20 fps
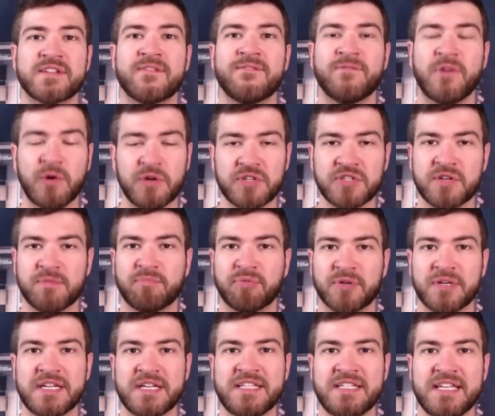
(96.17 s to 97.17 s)
first
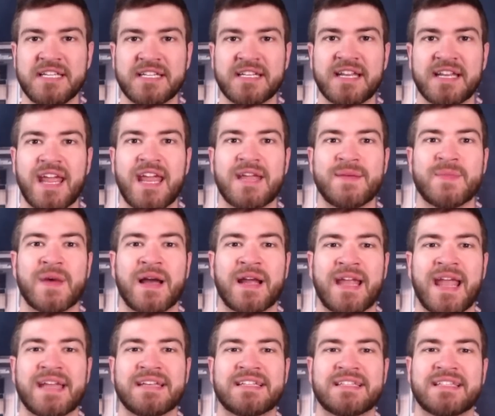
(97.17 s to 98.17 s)
preseason game
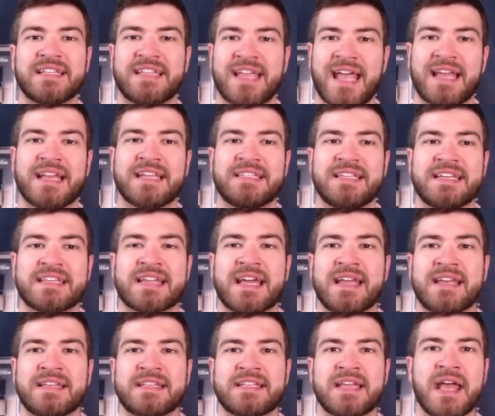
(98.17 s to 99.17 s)
against the Tennessee
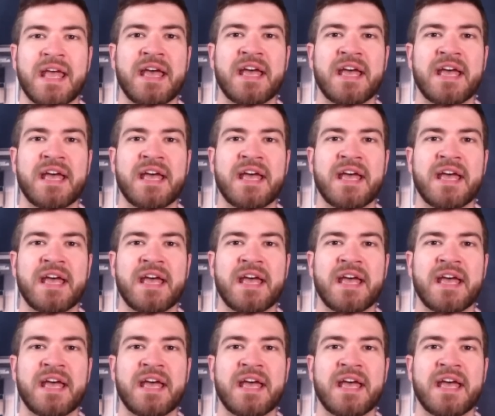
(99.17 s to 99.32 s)
Titans,